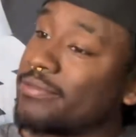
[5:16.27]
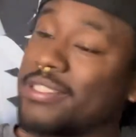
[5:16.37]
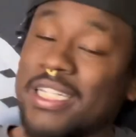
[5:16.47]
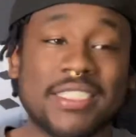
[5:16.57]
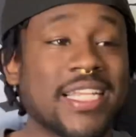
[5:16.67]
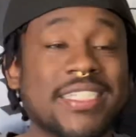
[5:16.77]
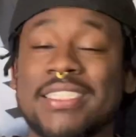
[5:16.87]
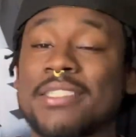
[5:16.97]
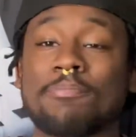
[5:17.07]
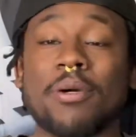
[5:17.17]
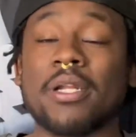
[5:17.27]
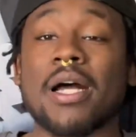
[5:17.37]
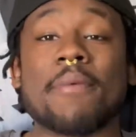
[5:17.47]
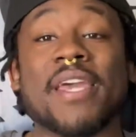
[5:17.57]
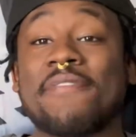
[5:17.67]
just let's just put it
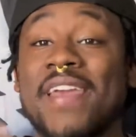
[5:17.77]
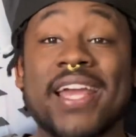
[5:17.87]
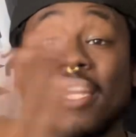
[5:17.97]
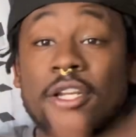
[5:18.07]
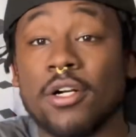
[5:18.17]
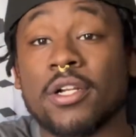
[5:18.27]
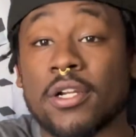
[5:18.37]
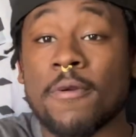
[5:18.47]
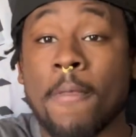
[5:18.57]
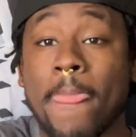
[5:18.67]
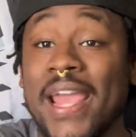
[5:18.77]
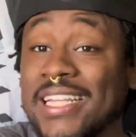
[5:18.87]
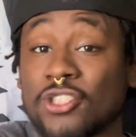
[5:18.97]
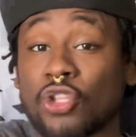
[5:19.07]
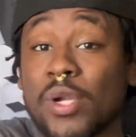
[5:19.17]
up, if Hendon Hooker
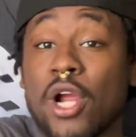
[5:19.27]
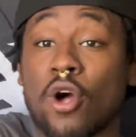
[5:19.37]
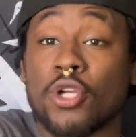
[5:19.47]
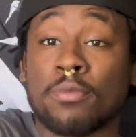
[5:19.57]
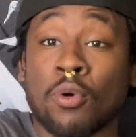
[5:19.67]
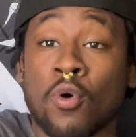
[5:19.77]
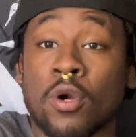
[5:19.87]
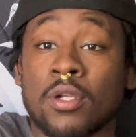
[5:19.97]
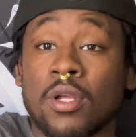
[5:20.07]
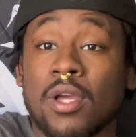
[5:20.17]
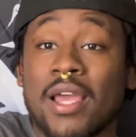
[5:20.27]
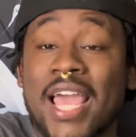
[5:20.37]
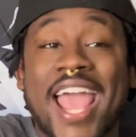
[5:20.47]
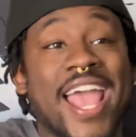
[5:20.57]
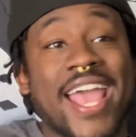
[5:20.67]
is three on their board,
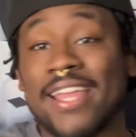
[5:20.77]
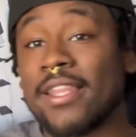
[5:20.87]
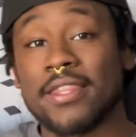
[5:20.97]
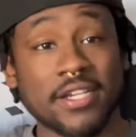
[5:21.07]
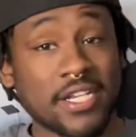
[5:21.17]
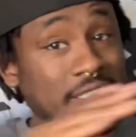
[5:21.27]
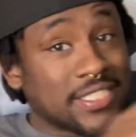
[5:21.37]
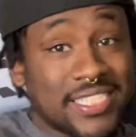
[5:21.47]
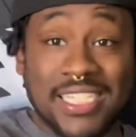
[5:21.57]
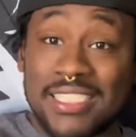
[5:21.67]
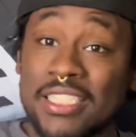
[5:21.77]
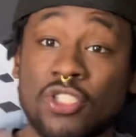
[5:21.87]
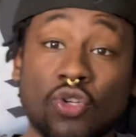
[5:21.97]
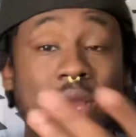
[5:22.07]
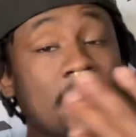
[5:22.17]
and the
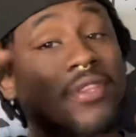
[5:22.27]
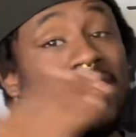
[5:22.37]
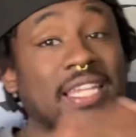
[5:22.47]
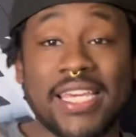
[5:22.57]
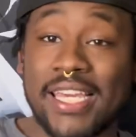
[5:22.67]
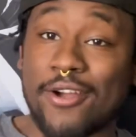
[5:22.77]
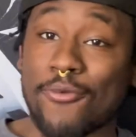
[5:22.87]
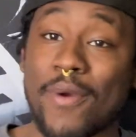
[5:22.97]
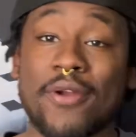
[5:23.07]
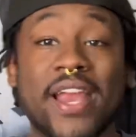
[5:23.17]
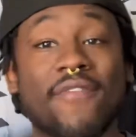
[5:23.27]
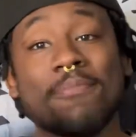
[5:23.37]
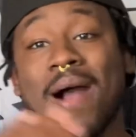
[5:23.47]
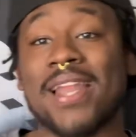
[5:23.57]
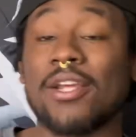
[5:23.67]
consensus around the league, around
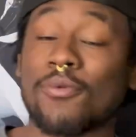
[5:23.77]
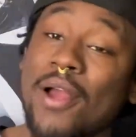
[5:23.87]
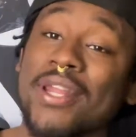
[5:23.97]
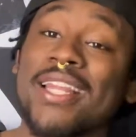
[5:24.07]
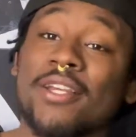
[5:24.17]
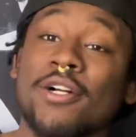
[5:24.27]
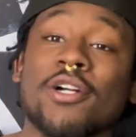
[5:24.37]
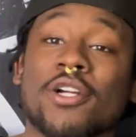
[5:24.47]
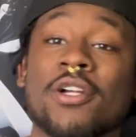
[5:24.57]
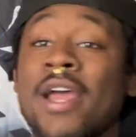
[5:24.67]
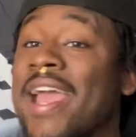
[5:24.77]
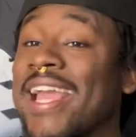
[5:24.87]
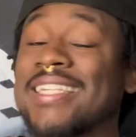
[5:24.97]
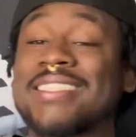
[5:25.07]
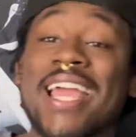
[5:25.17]
everybody, around Hendon Hooker,
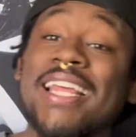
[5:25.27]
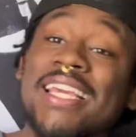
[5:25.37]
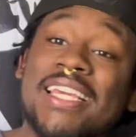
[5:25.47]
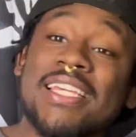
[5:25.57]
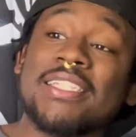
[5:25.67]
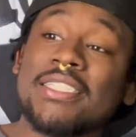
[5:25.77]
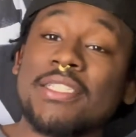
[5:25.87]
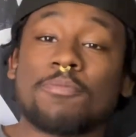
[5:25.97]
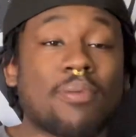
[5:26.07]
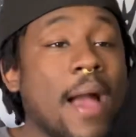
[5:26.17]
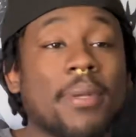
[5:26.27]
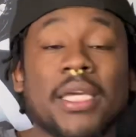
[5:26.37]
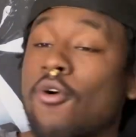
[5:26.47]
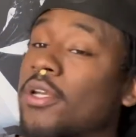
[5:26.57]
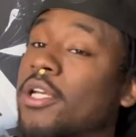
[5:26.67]
is that he's
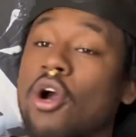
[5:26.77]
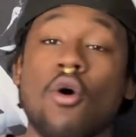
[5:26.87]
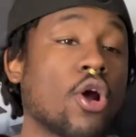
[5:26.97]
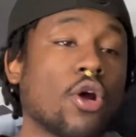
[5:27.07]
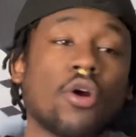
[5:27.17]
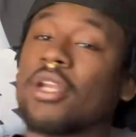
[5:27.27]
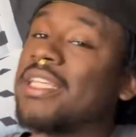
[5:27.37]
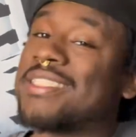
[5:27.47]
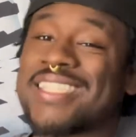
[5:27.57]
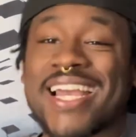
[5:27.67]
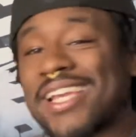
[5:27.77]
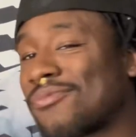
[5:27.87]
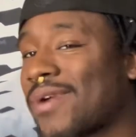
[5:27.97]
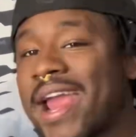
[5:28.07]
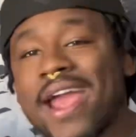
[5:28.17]
probably going to go early
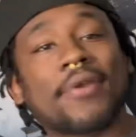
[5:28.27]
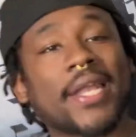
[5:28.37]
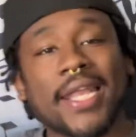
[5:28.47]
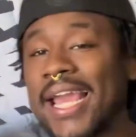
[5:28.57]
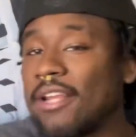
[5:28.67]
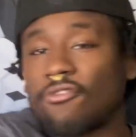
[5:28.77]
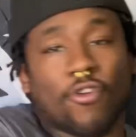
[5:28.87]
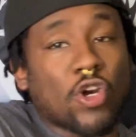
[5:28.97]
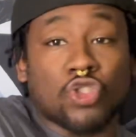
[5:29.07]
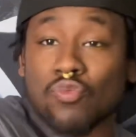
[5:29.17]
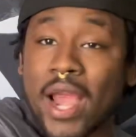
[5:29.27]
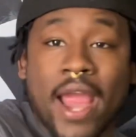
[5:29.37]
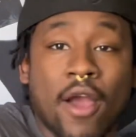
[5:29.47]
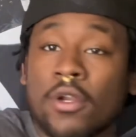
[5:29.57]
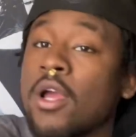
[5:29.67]
second round, late first
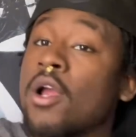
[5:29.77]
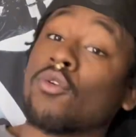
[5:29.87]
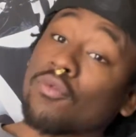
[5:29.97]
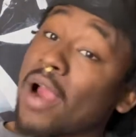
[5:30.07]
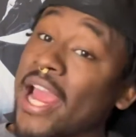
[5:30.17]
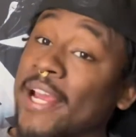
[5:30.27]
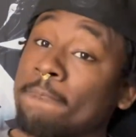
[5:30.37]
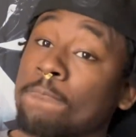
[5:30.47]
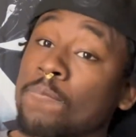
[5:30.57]
round, right?